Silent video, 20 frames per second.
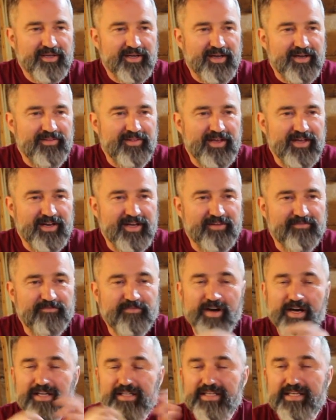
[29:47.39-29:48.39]
And then I
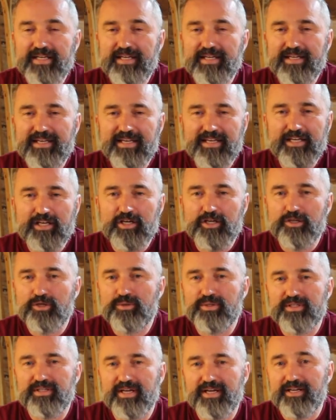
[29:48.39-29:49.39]
finally
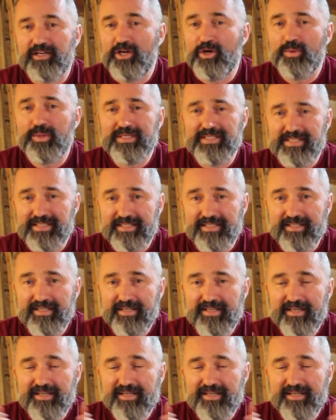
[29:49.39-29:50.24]
concluded that no one did.